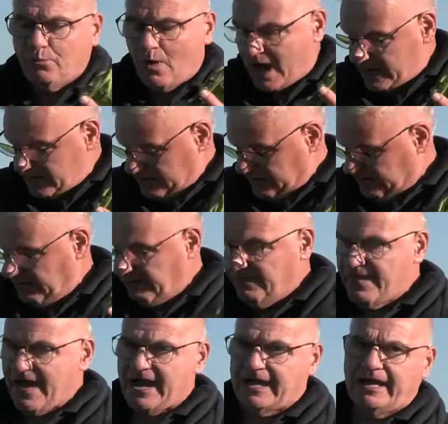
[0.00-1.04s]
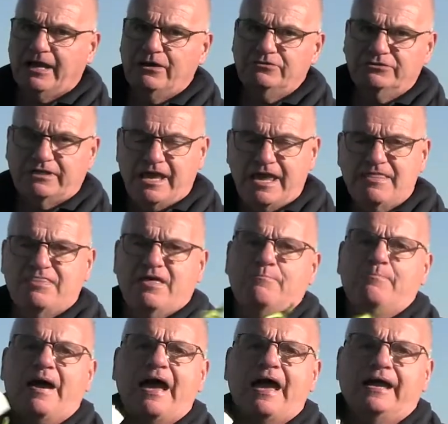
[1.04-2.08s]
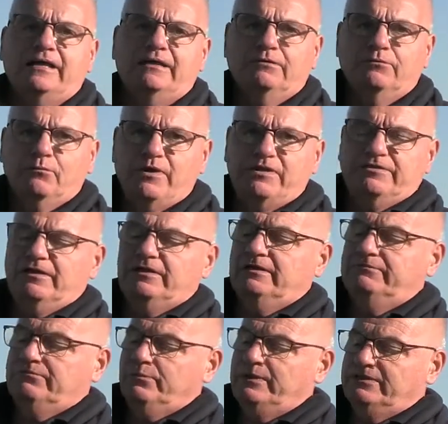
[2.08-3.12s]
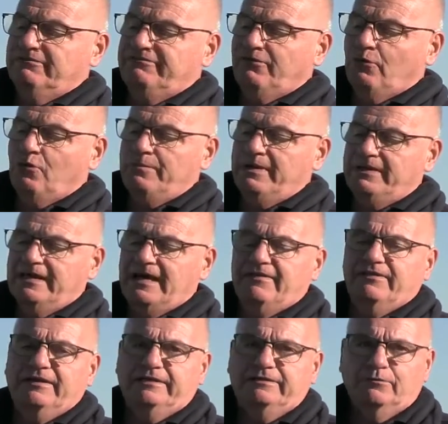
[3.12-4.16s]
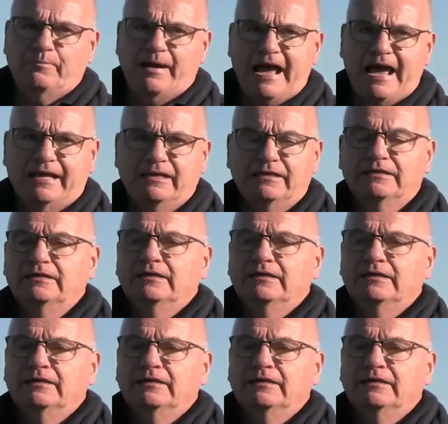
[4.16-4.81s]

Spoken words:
one, that goes in the bag with the form in the other little bag,